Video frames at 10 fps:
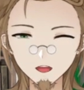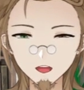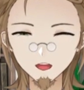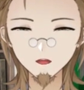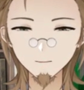
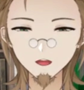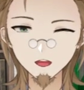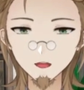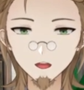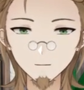how things
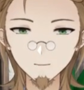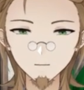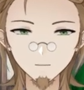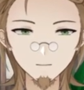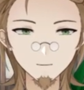happened.
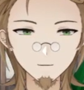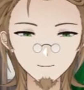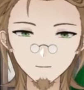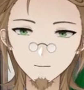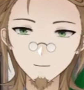
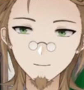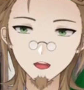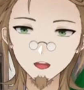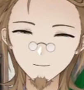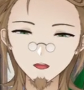
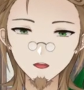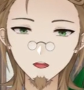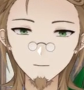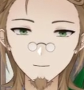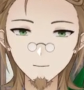It's very hard
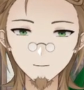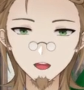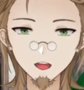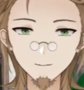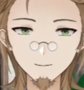to
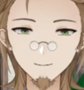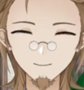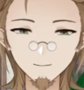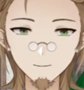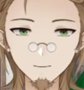explain.
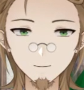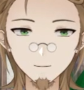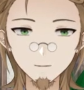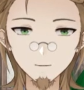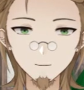
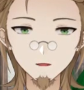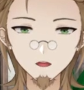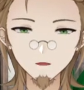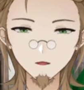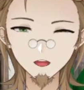Like once you